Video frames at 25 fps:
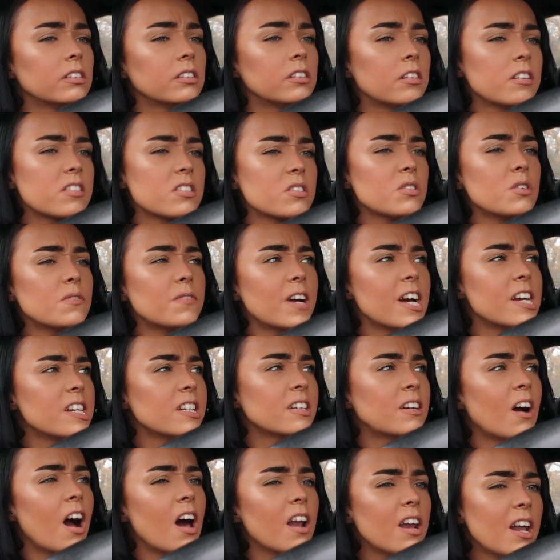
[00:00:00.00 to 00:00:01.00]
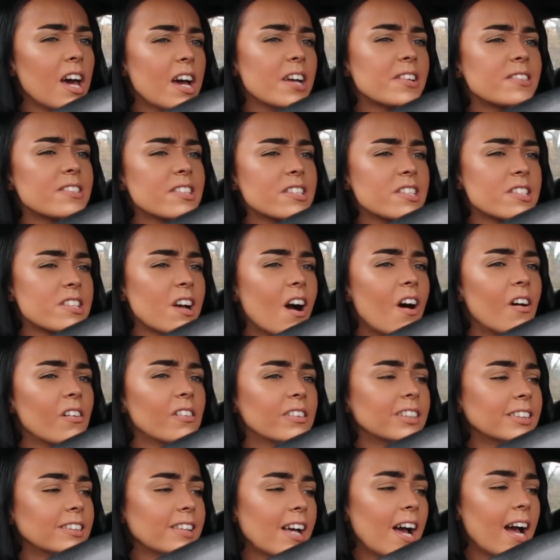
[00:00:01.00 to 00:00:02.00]
She's already got loads of
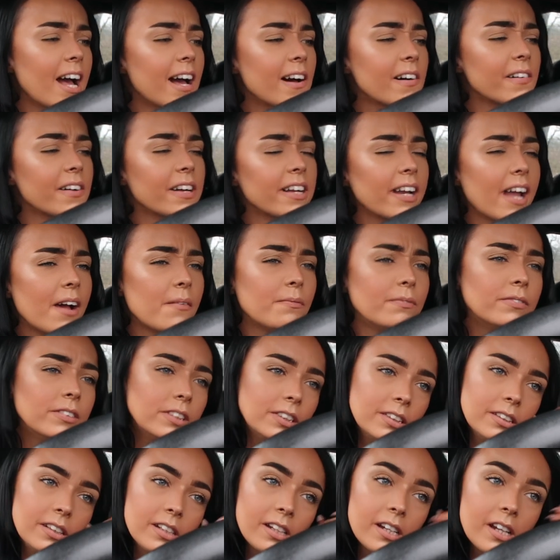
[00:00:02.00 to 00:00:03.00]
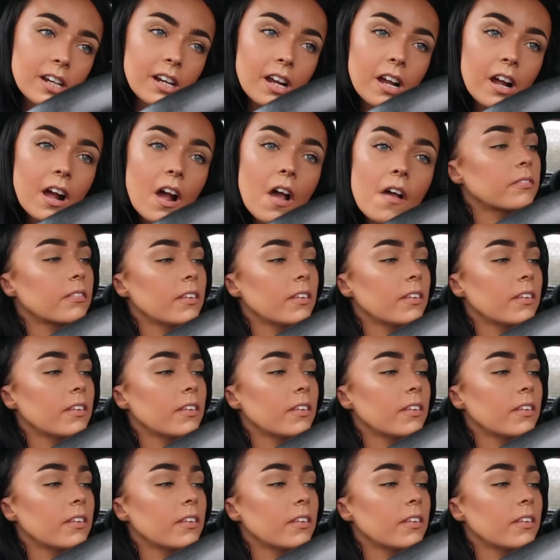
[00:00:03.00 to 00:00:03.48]
songs out and everything.